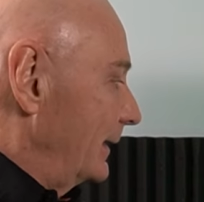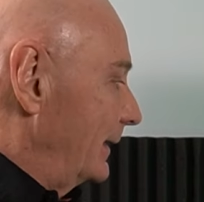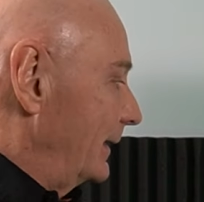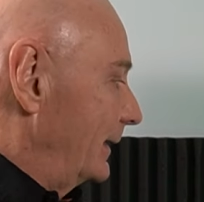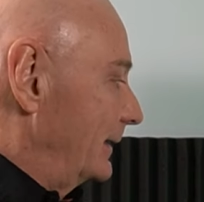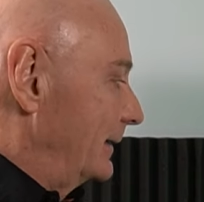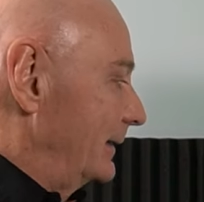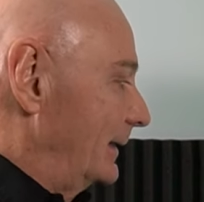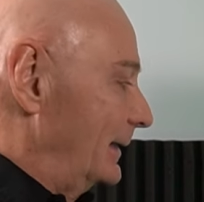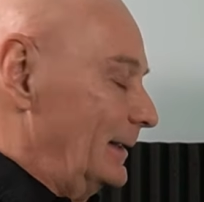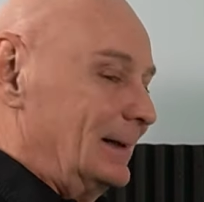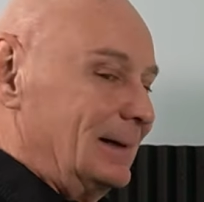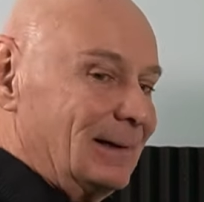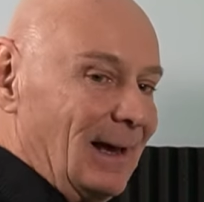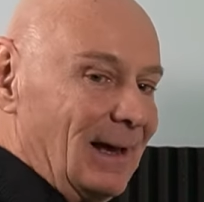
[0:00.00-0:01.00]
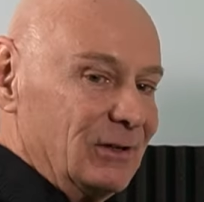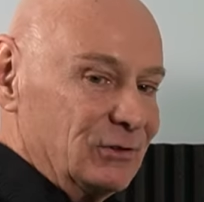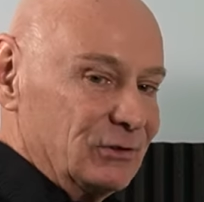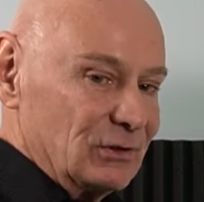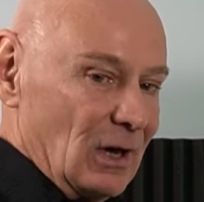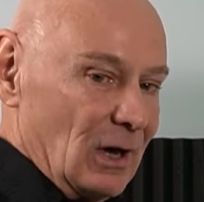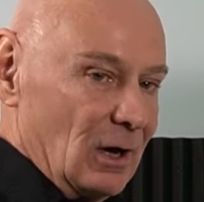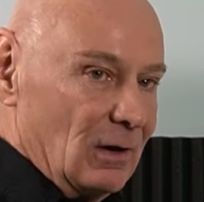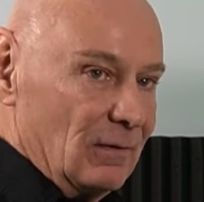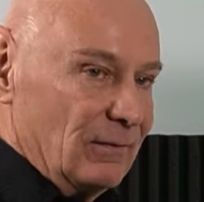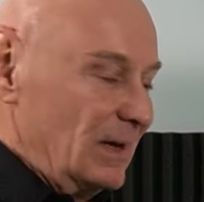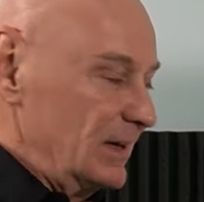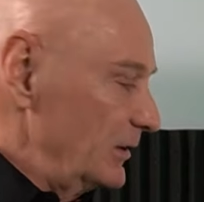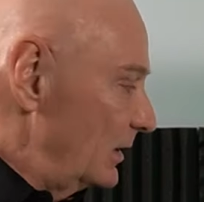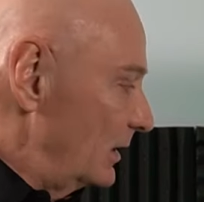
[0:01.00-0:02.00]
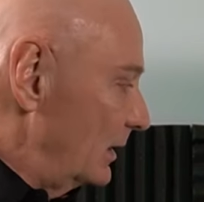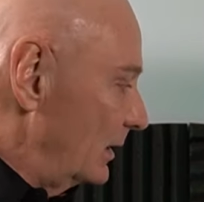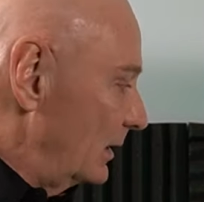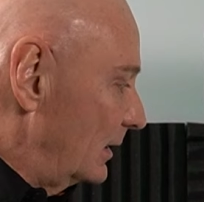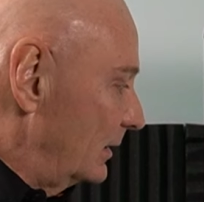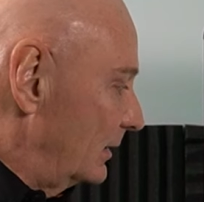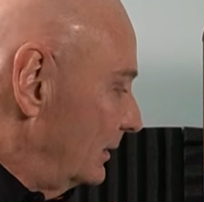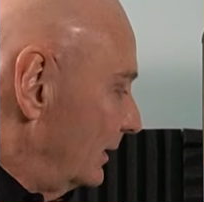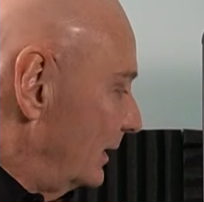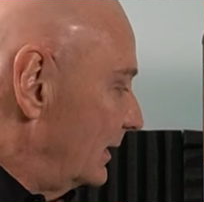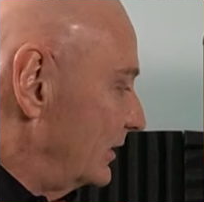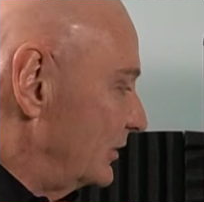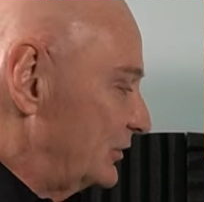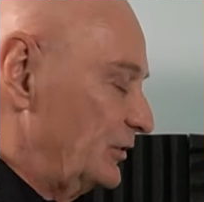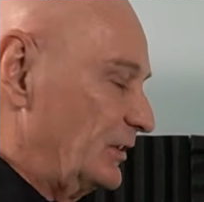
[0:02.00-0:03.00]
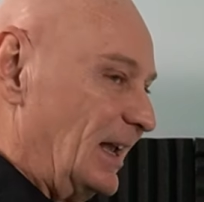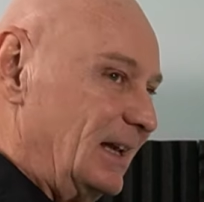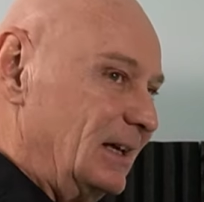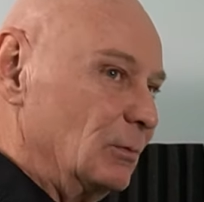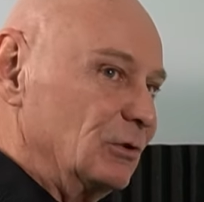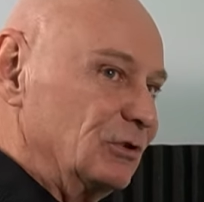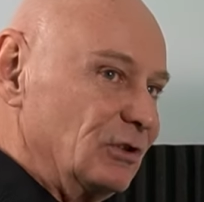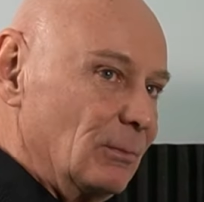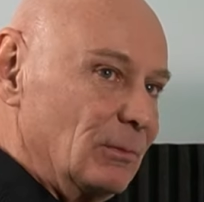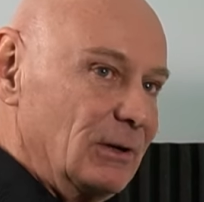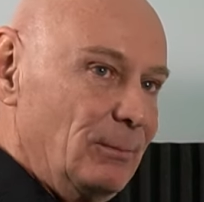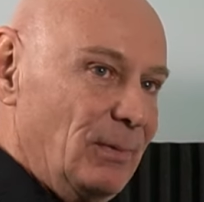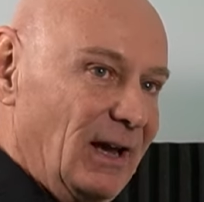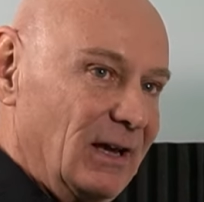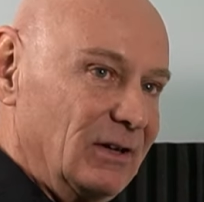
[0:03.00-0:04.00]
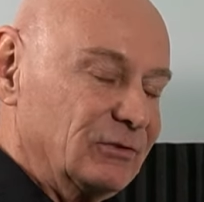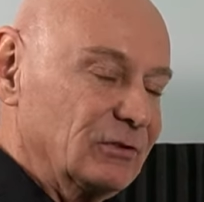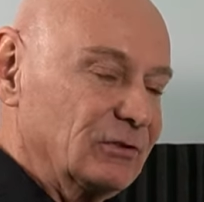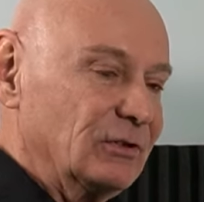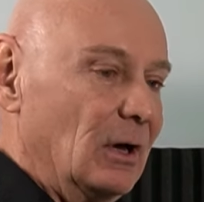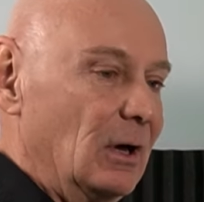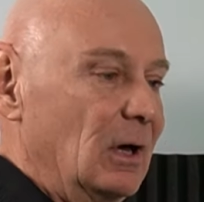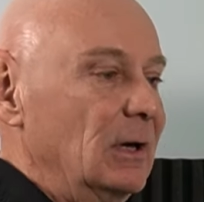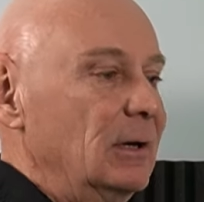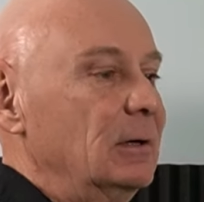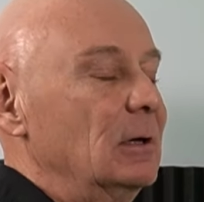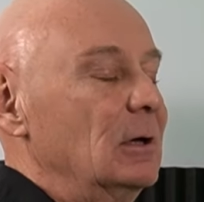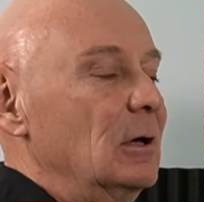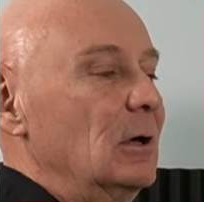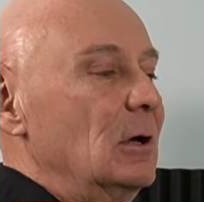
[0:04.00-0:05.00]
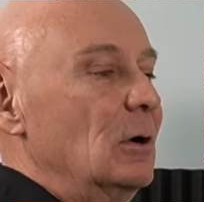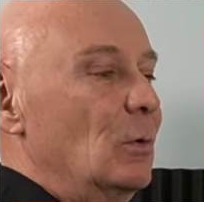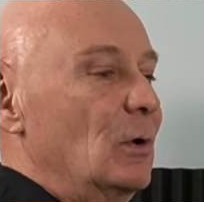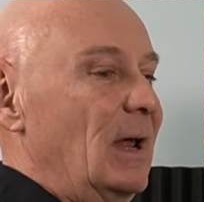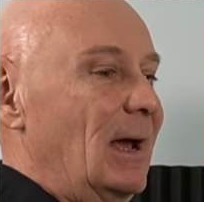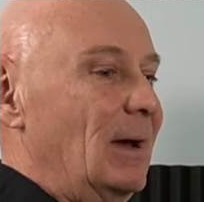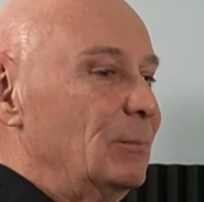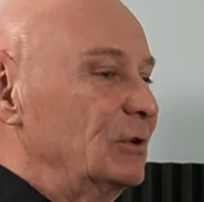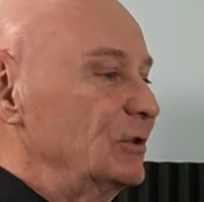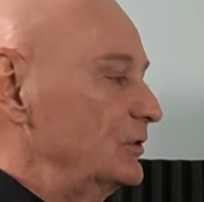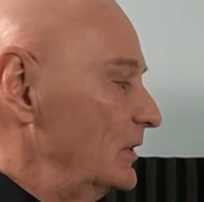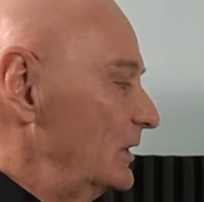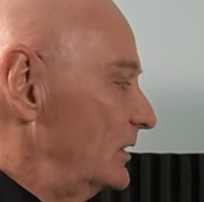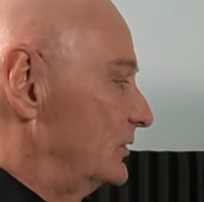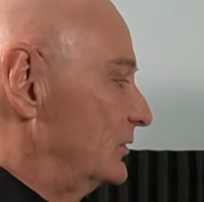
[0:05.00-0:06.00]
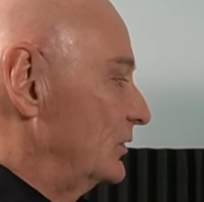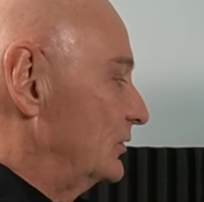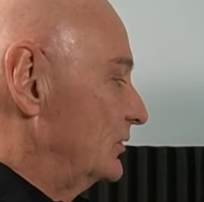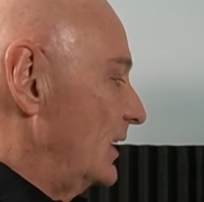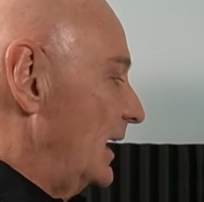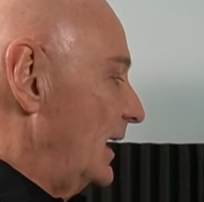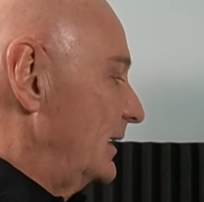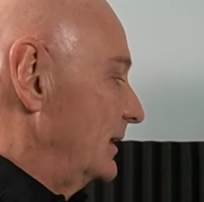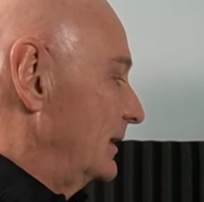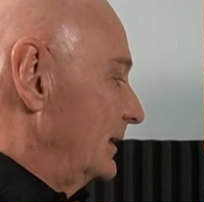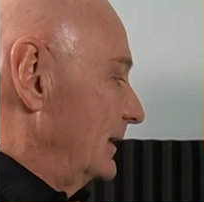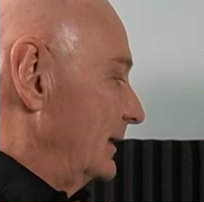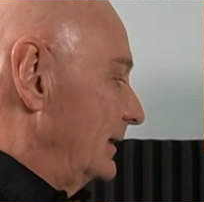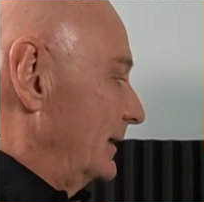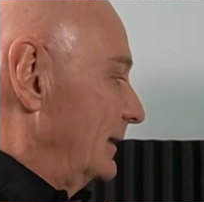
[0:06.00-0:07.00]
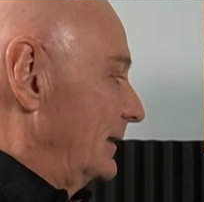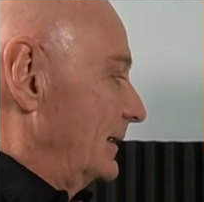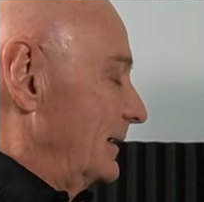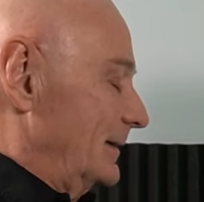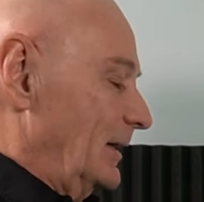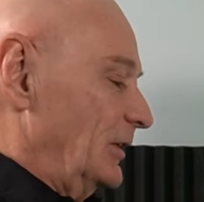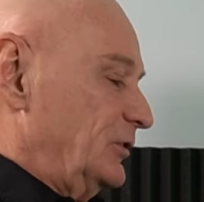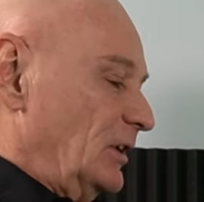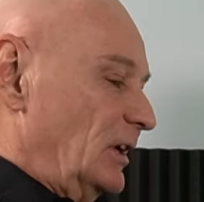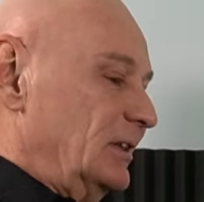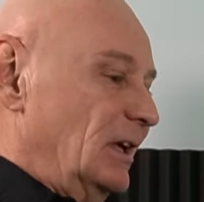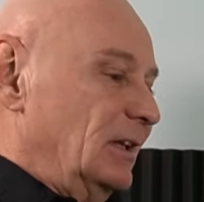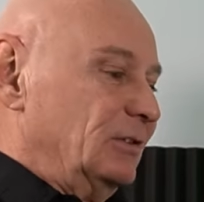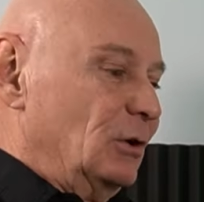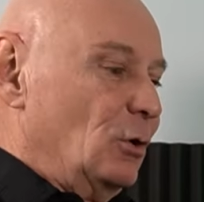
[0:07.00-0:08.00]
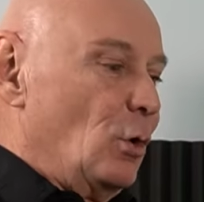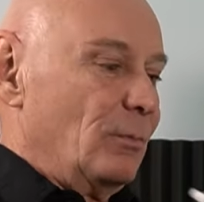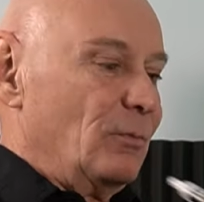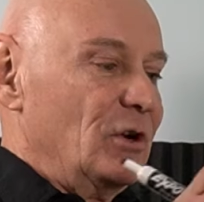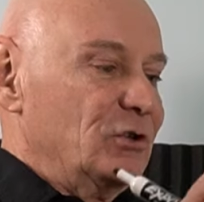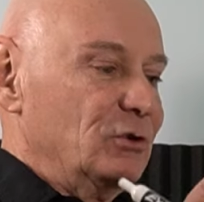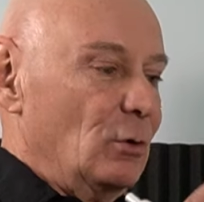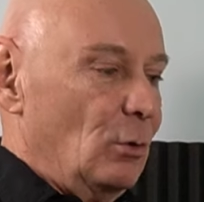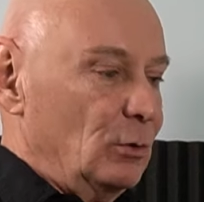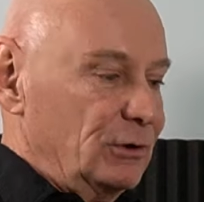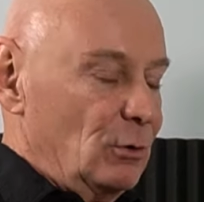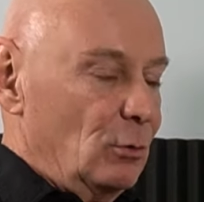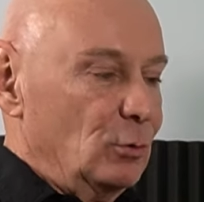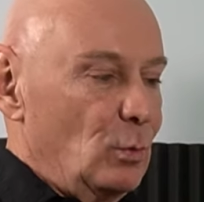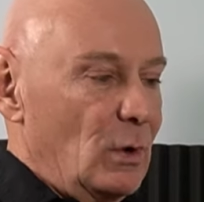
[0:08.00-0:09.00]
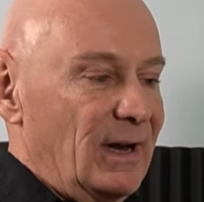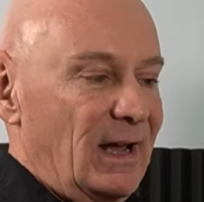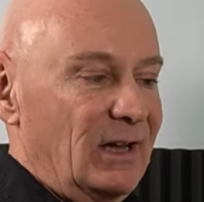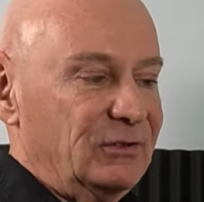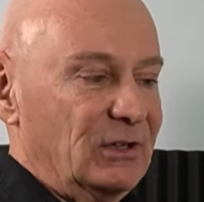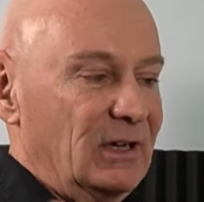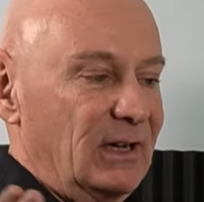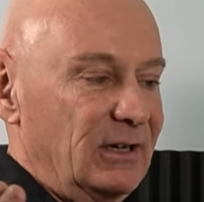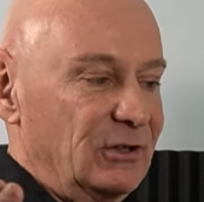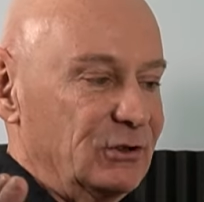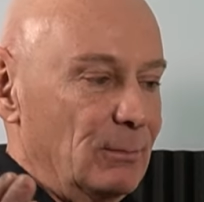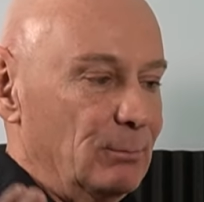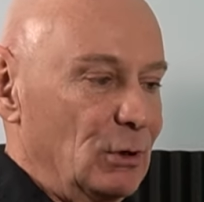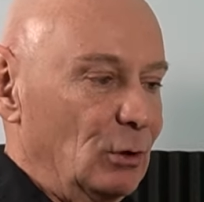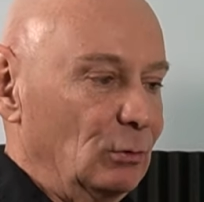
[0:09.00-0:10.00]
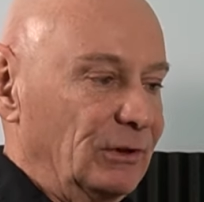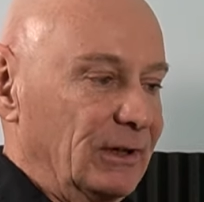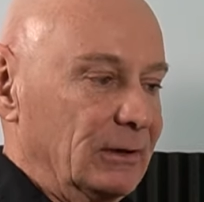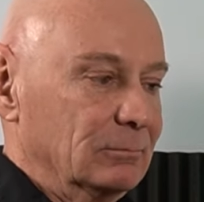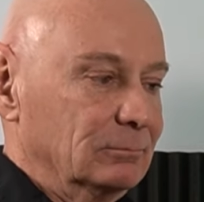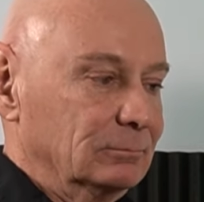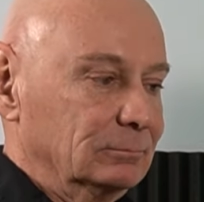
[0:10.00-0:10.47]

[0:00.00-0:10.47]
In the case of an, uh, an estate, when somebody passes on, what happens is, is that, let's say that the corporation only owned one asset and it's a building.